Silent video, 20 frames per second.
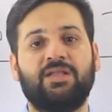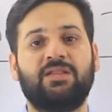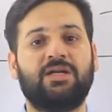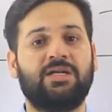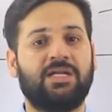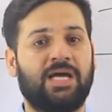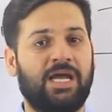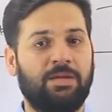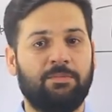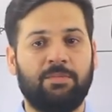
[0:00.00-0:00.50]
The
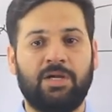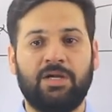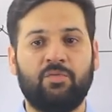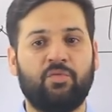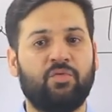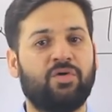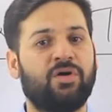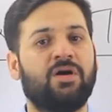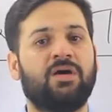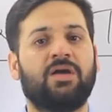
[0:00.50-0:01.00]
time
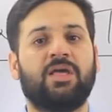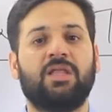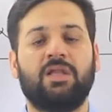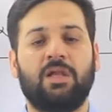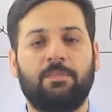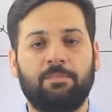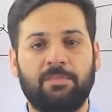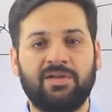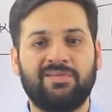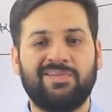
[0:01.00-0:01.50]
and work and
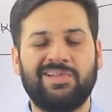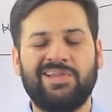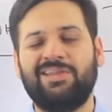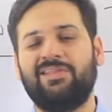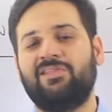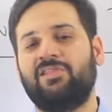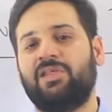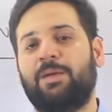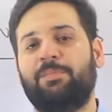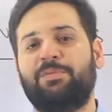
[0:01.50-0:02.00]
number
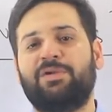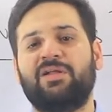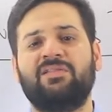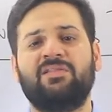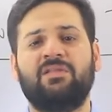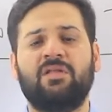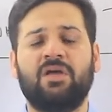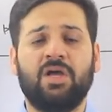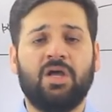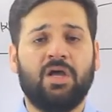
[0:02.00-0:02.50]
series
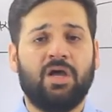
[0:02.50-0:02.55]
chapter,